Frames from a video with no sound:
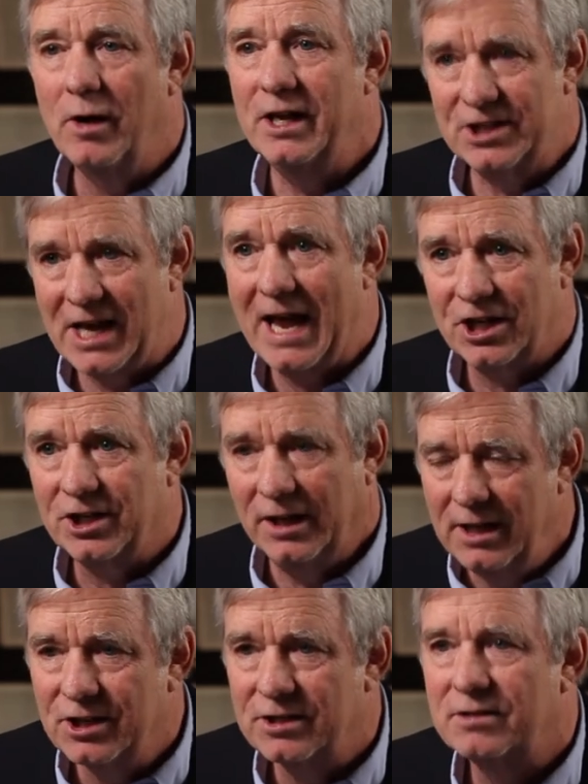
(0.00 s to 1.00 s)
it's actually
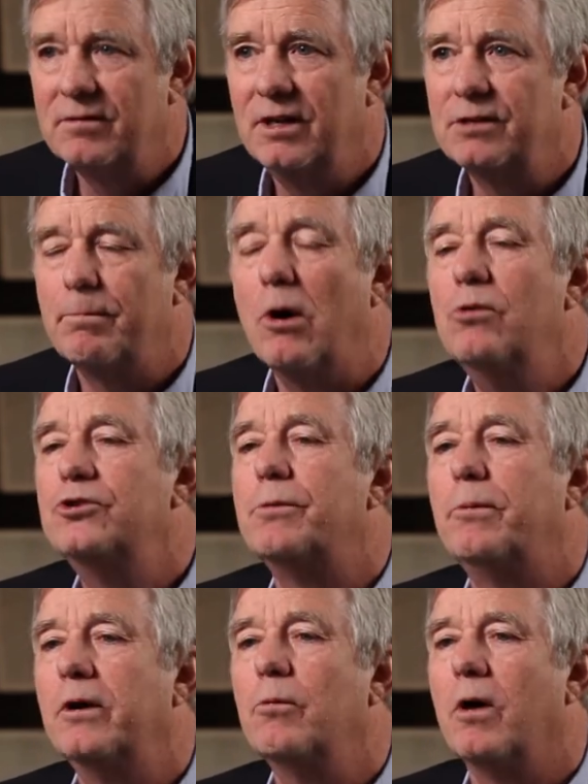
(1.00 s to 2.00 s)
his, his bones are
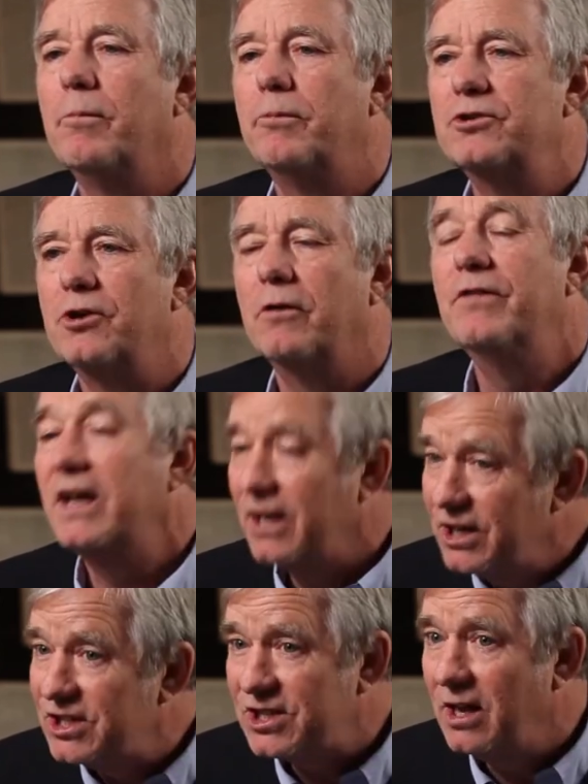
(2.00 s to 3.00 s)
pretty well preserved. They,
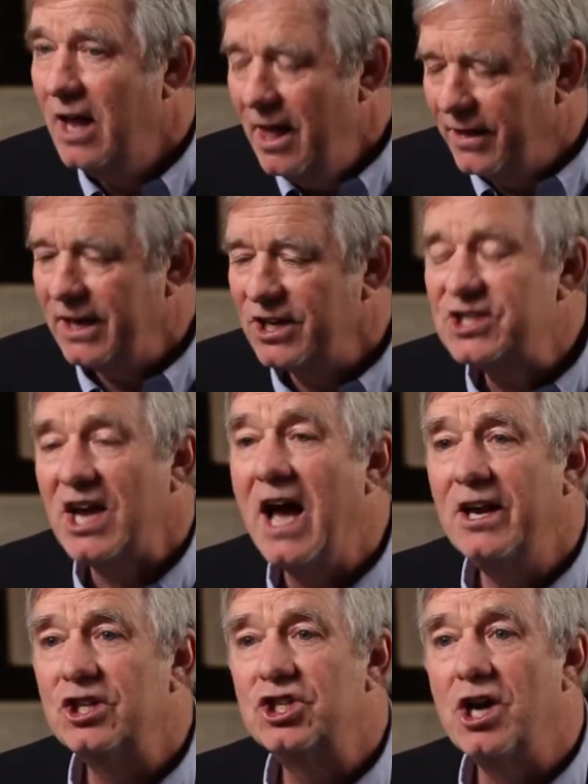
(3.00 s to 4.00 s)
can they decide
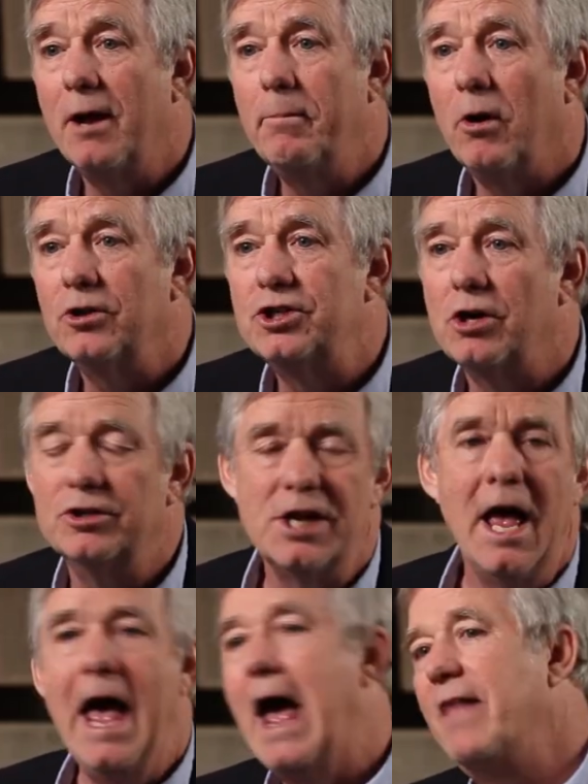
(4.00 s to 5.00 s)
it's John Paul Jones,
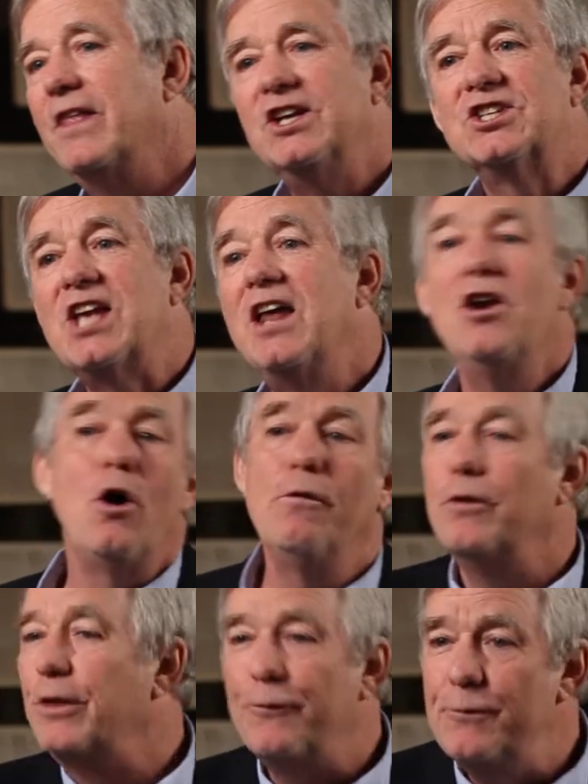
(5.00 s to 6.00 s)
and they send
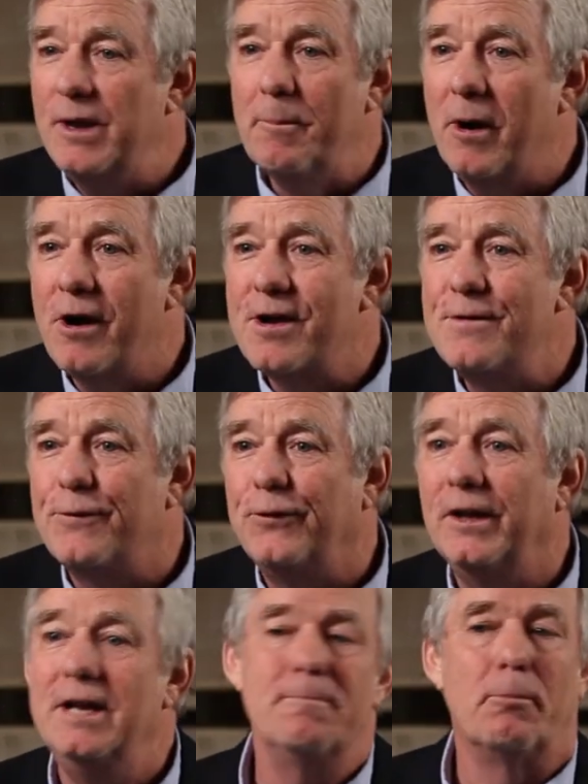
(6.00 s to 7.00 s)
over the, the American
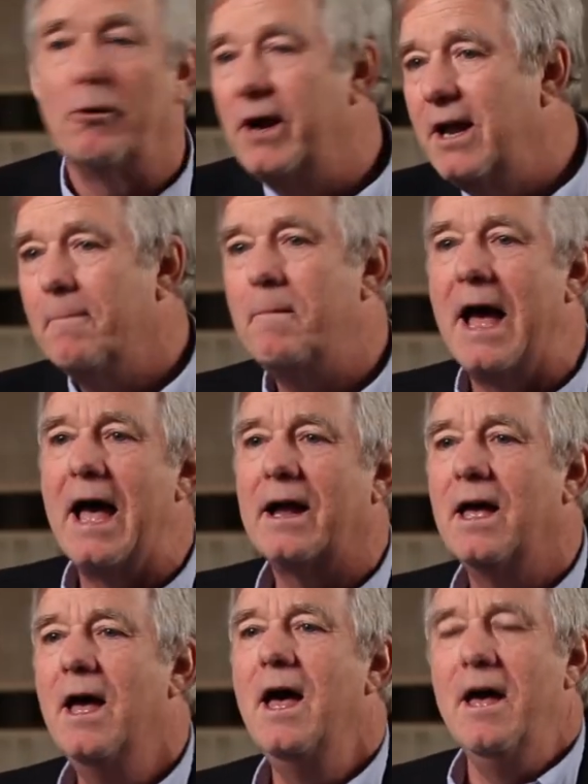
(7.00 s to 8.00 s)
fleet, bring him back,
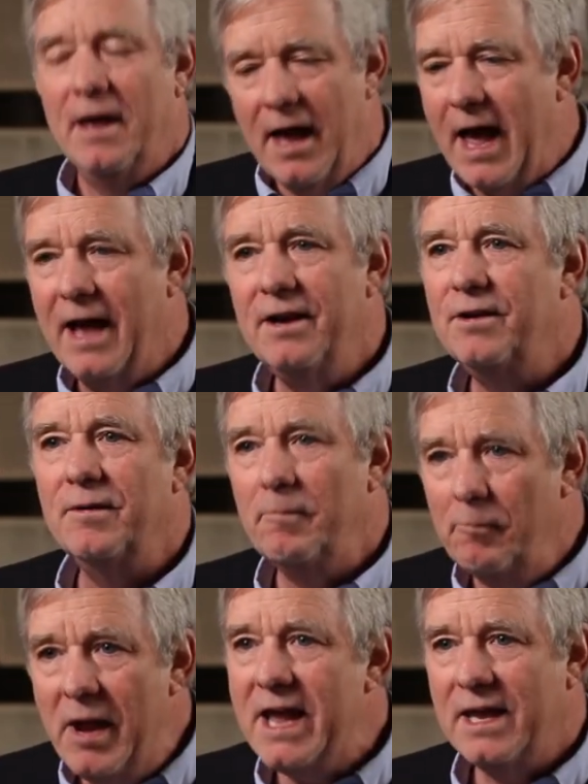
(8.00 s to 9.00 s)
and
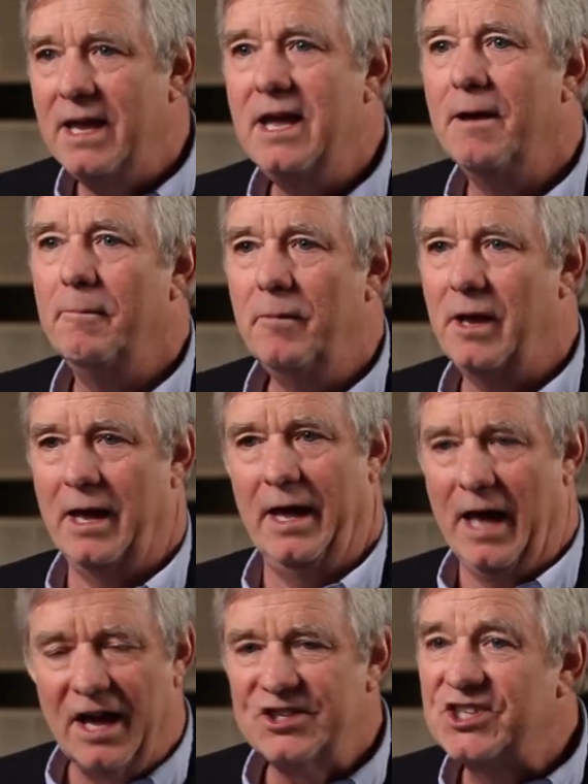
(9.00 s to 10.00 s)
make him
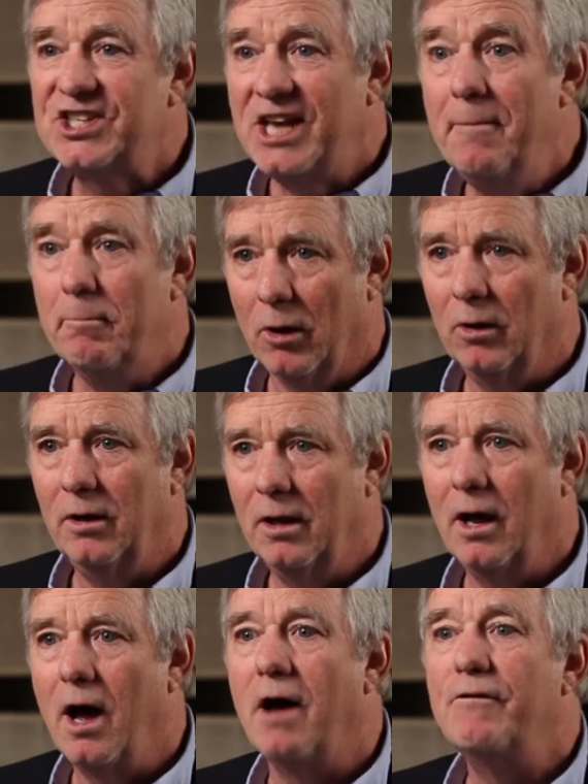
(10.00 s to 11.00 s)
a symbol
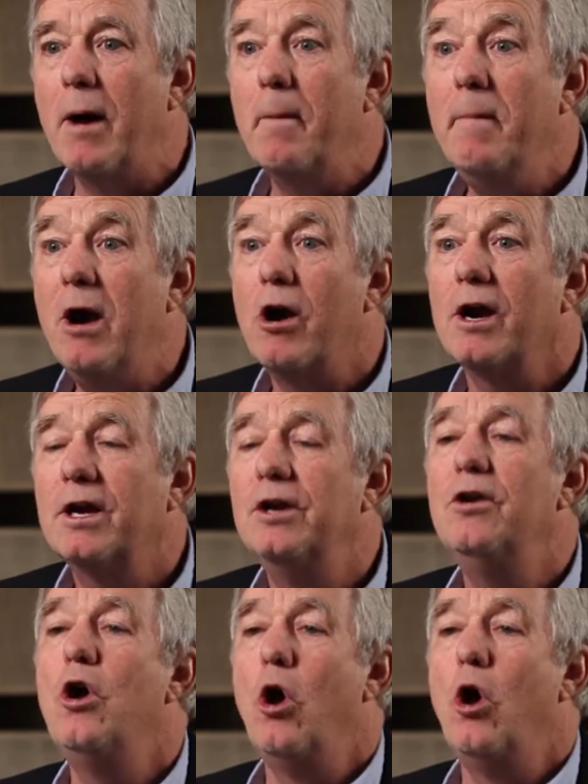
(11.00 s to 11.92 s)
of American,